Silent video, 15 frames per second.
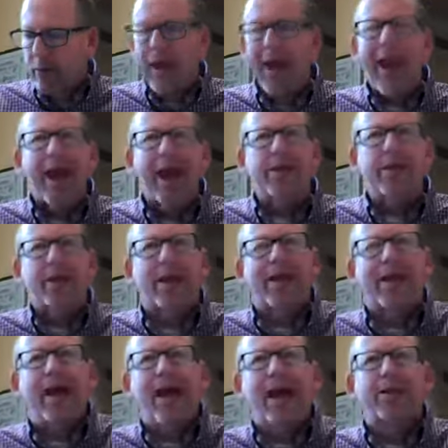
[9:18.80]
We ask
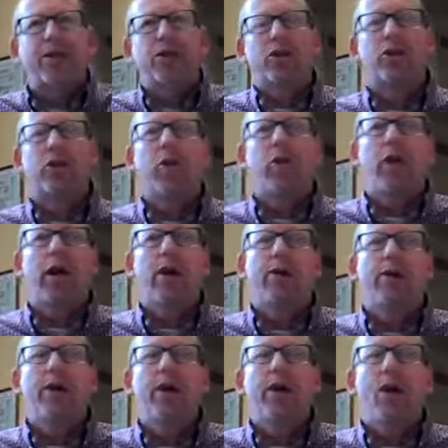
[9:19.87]
God to show
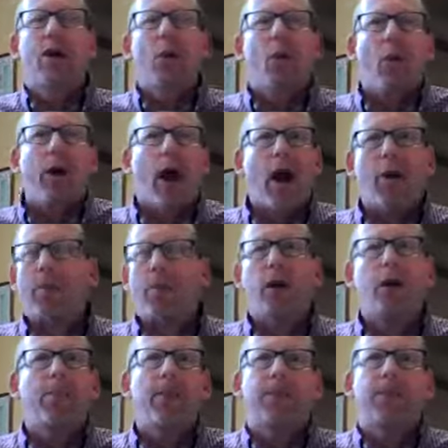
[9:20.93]
us what our
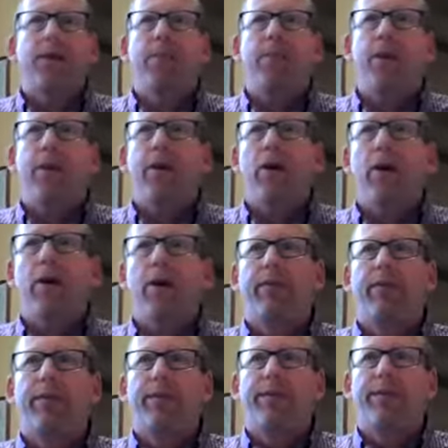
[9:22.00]
purpose can be in all
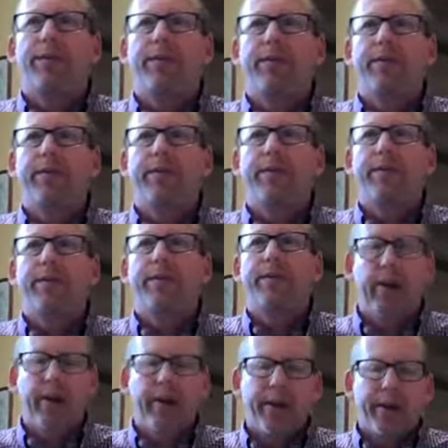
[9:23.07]
of this.
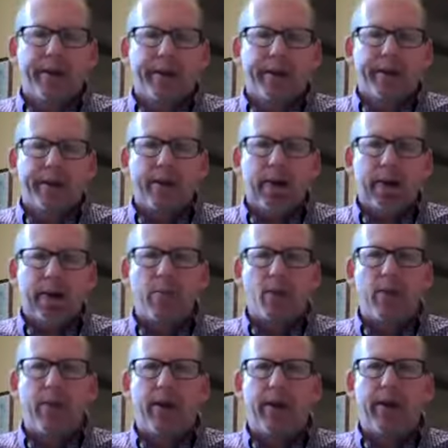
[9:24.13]
Take a
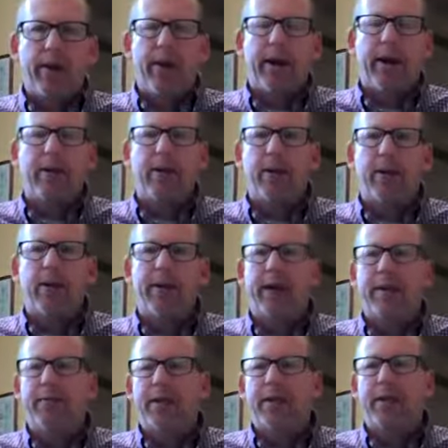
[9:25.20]
moment after our
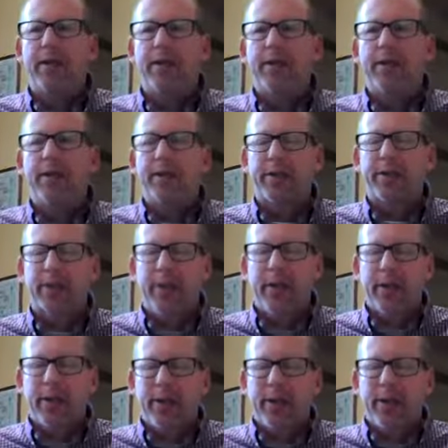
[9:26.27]
time today and just